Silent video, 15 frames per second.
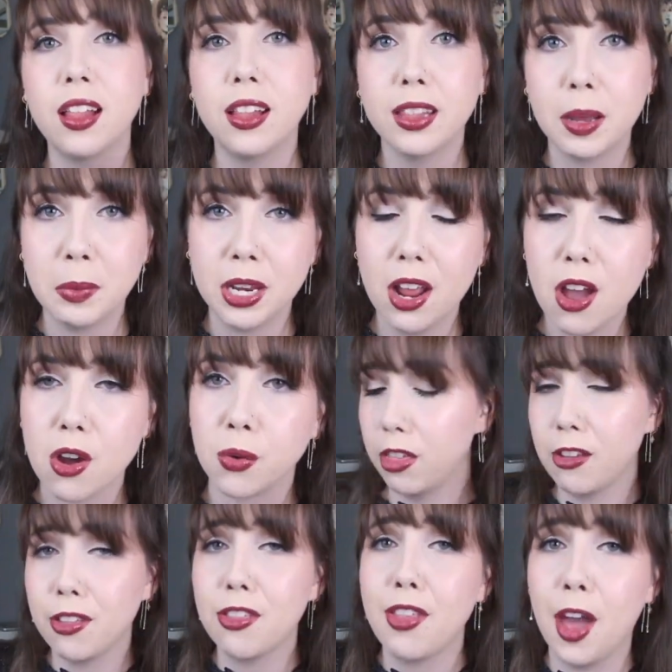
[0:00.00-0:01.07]
let me know.
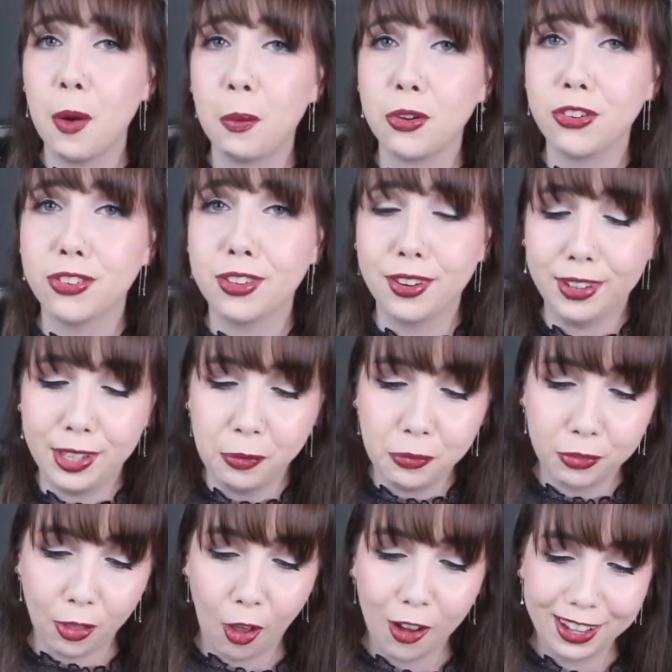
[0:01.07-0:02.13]
Other than that, we're just gonna keep
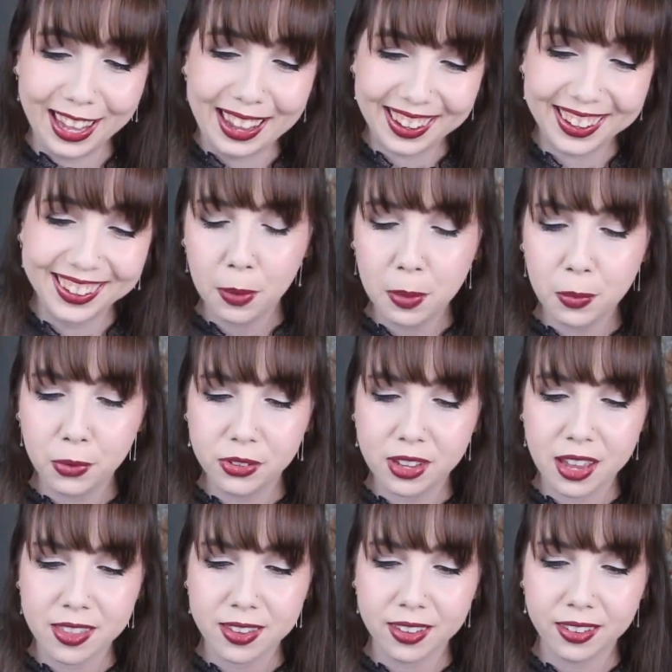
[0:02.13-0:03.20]
vlogging. People
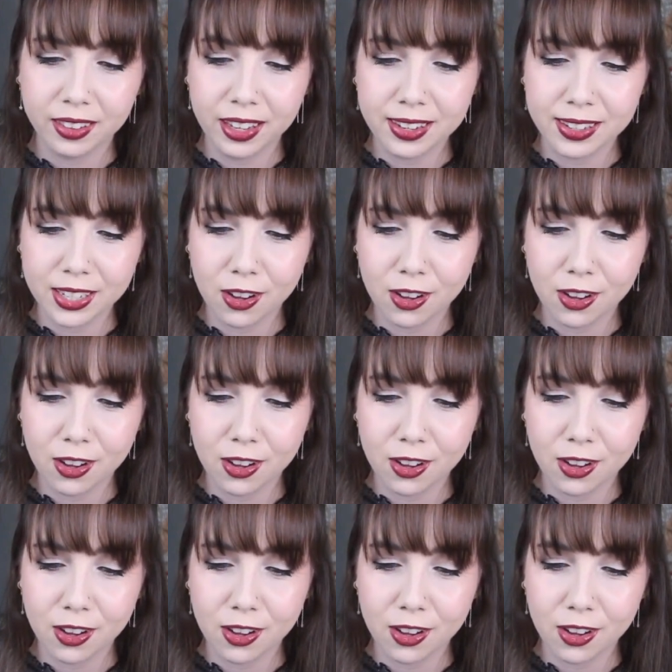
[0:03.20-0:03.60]
say this is lazy